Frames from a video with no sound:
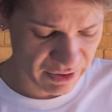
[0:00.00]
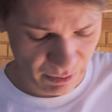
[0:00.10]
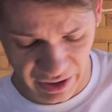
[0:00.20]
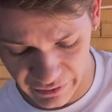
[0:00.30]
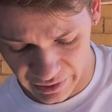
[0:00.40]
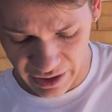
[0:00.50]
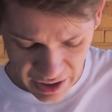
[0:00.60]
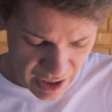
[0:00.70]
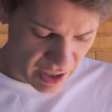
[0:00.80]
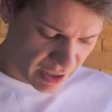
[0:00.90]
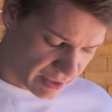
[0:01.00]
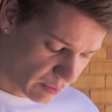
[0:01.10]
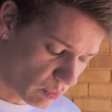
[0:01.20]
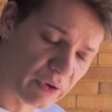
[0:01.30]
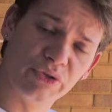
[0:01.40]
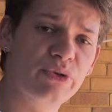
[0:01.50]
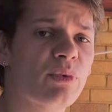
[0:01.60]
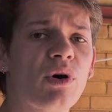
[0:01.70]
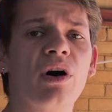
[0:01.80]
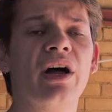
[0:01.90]
might even get 1 or 2
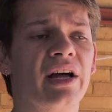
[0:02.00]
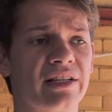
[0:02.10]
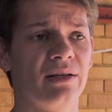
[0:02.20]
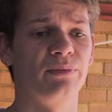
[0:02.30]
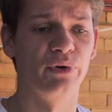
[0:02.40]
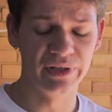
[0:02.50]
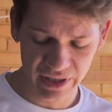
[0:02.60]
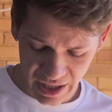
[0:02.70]
more at some point.